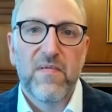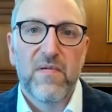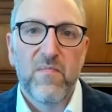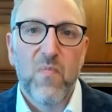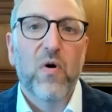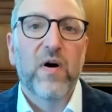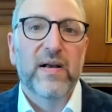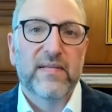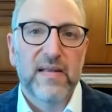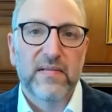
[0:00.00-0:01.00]
more
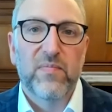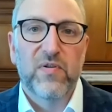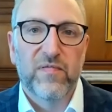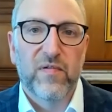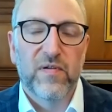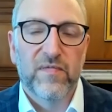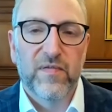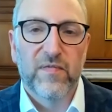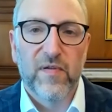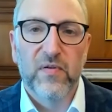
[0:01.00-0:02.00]
accessible for
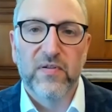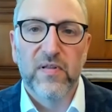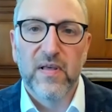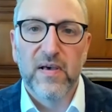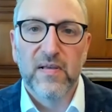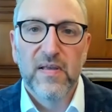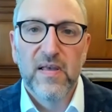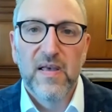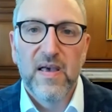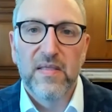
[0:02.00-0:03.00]
folks in the
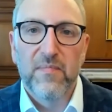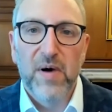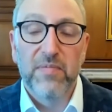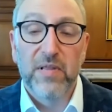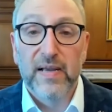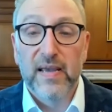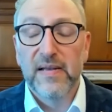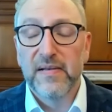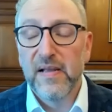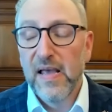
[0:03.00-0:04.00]
public.
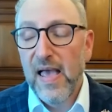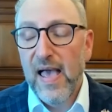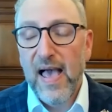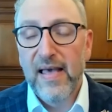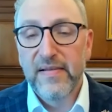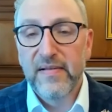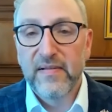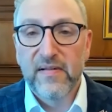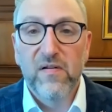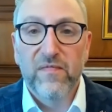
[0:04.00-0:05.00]
And
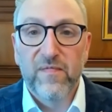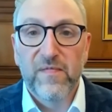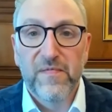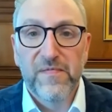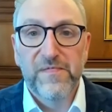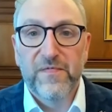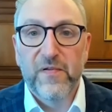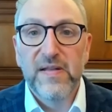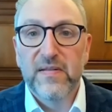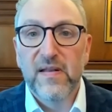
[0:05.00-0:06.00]
so, for
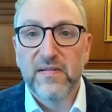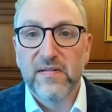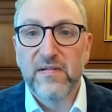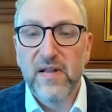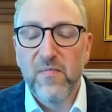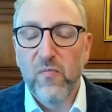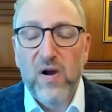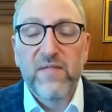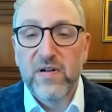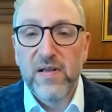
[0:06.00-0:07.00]
instance,
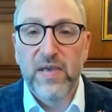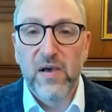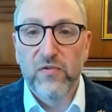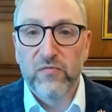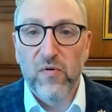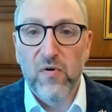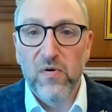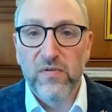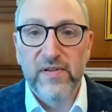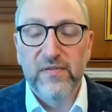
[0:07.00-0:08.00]
one of GPO's
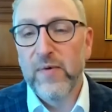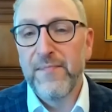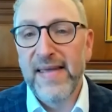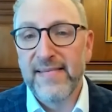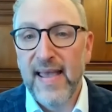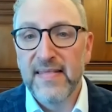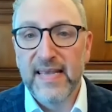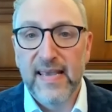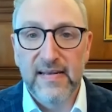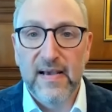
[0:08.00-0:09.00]
roles is we maintain the
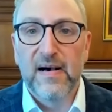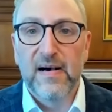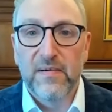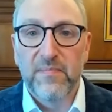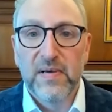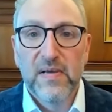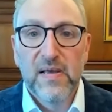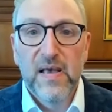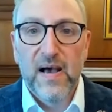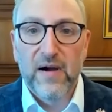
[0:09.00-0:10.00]
GitHub,
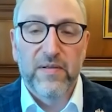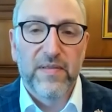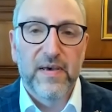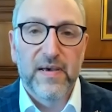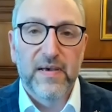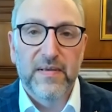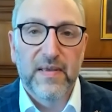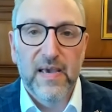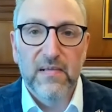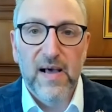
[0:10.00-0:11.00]
or the
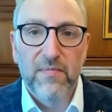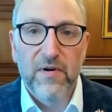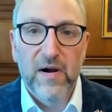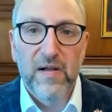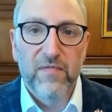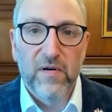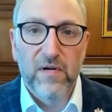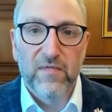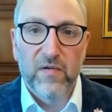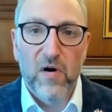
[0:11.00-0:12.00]
Git library
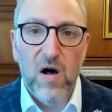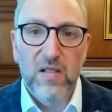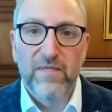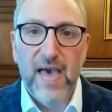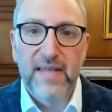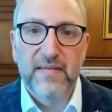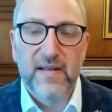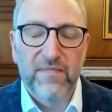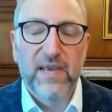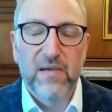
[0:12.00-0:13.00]
for all of that
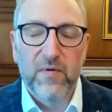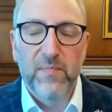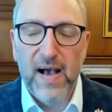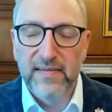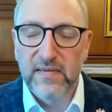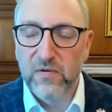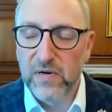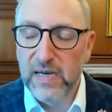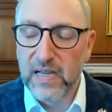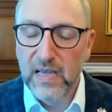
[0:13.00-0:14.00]
stuff, the Git
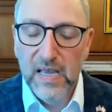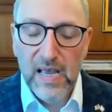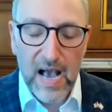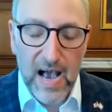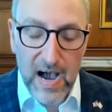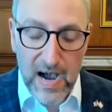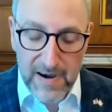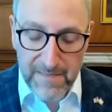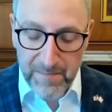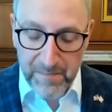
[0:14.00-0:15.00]
repository.
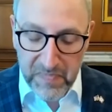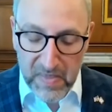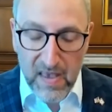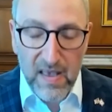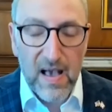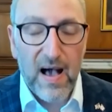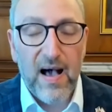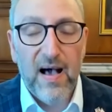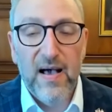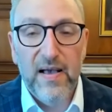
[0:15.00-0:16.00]

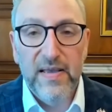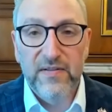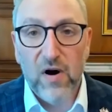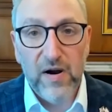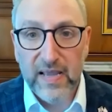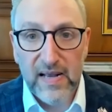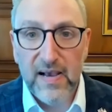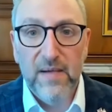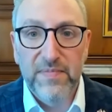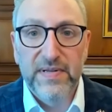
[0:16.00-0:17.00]
It's our
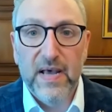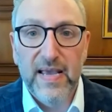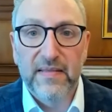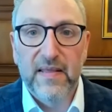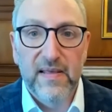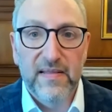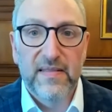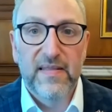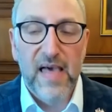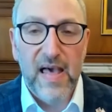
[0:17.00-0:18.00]
GitHub site
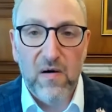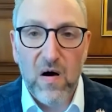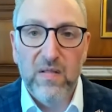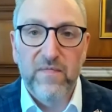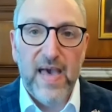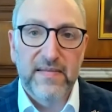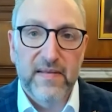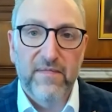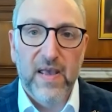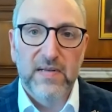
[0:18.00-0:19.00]
that all of that
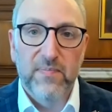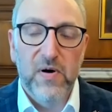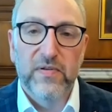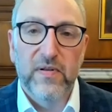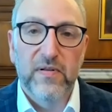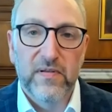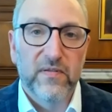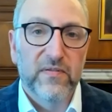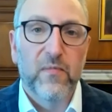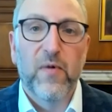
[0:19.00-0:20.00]
stuff gets posted
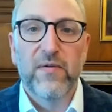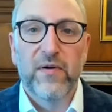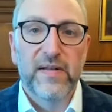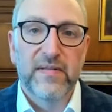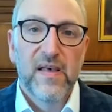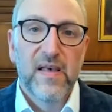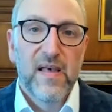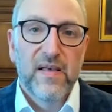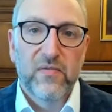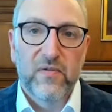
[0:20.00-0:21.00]
to. So whether it's
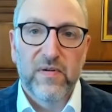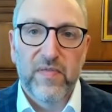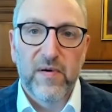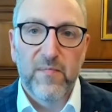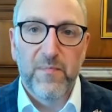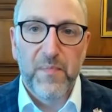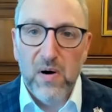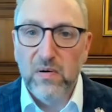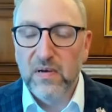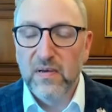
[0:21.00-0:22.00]
sort of the
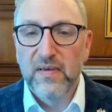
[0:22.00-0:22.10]
bulk